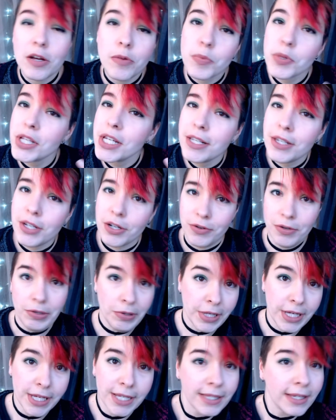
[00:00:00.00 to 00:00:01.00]
Please don't do
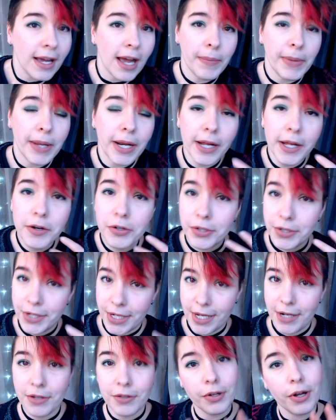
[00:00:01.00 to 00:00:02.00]
this. I mean, I
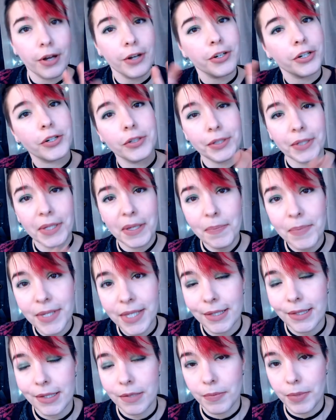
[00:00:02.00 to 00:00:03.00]
understand the logical leaps
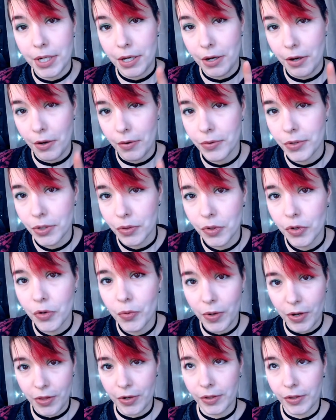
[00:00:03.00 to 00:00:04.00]
that somebody goes through
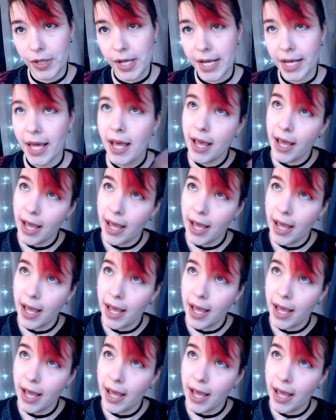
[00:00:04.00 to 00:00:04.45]
where they're like,